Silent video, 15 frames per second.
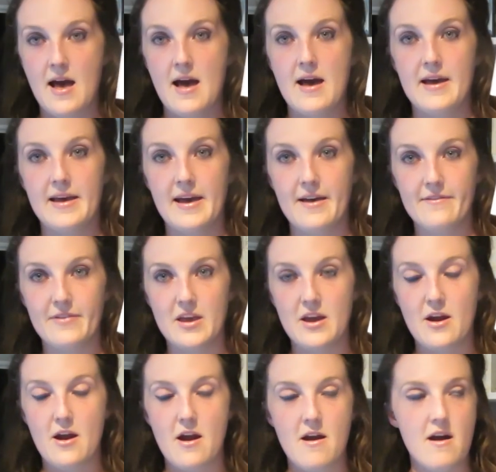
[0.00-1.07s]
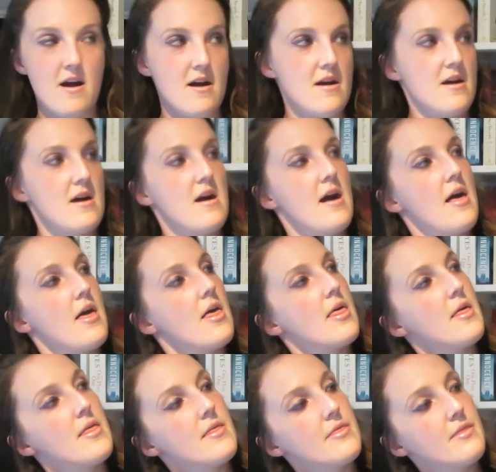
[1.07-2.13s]
I have here
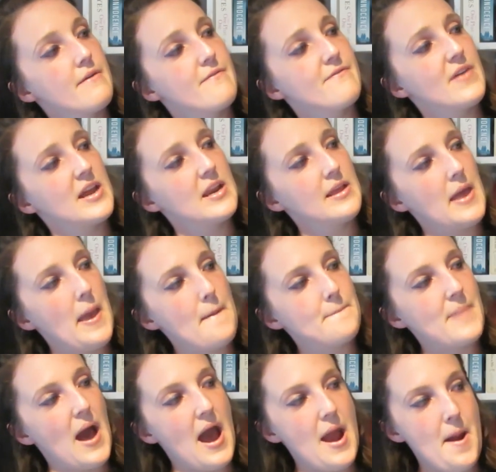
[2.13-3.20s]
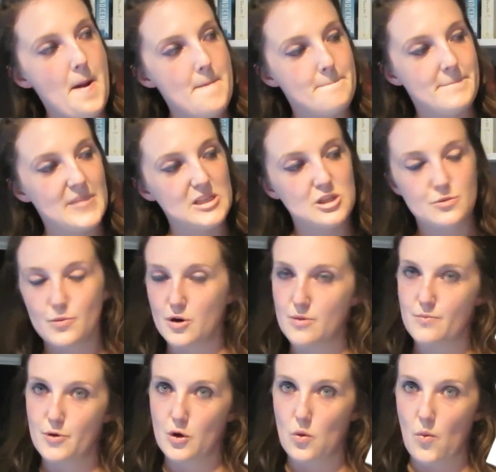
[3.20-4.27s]
The Final Empire, Mistborn
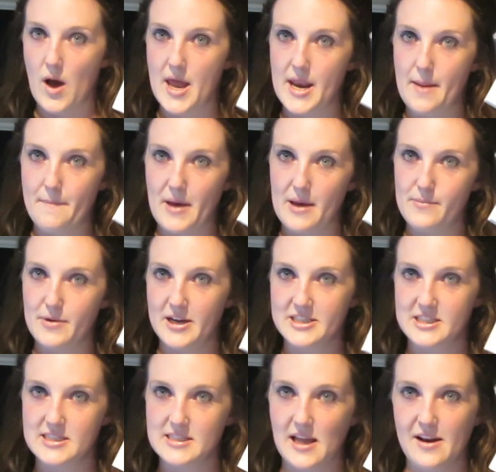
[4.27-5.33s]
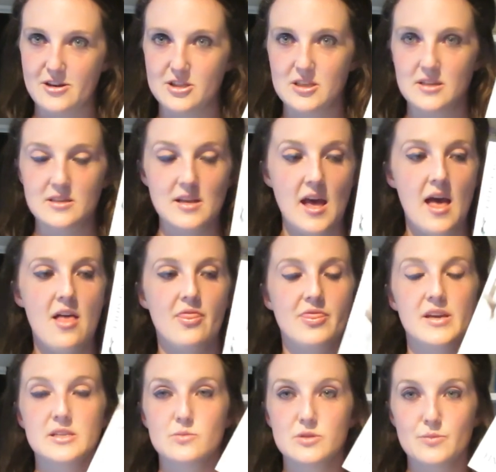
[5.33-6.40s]
Book 1 by Brandon Sanderson.
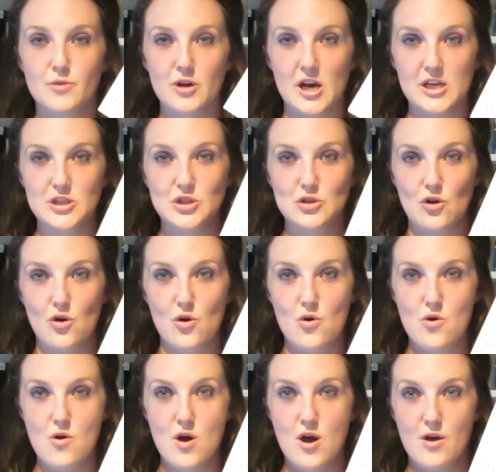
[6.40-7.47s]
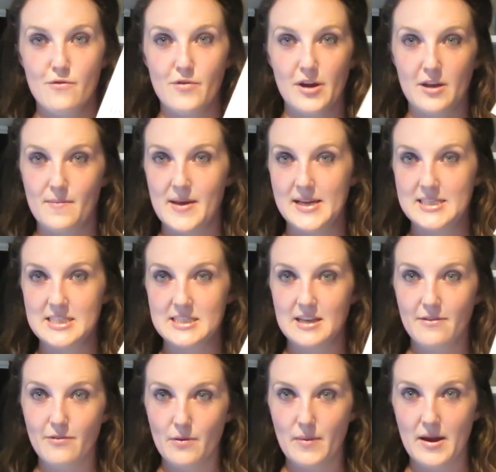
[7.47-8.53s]
This was a book I saw recommended
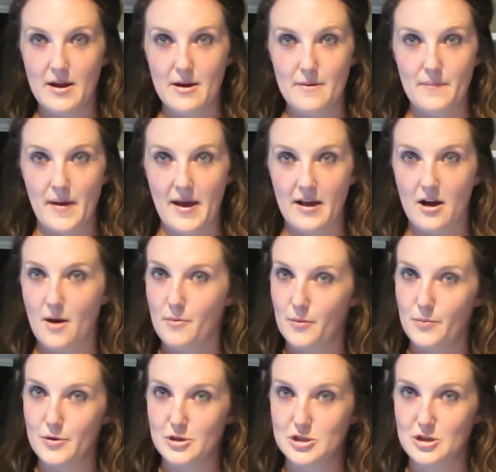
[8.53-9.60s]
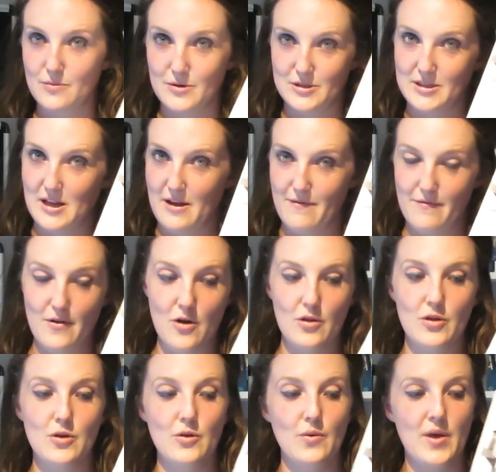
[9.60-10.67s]
everywhere by a couple of booktubers that I
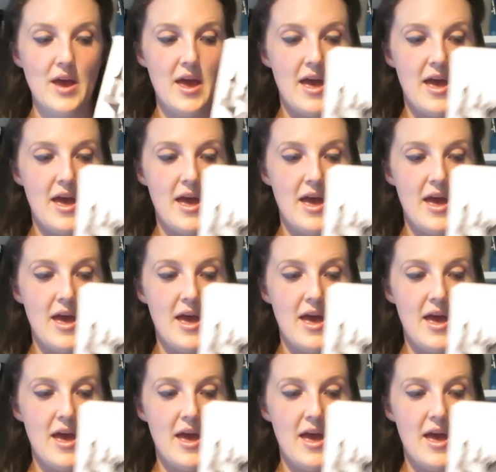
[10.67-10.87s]
follow,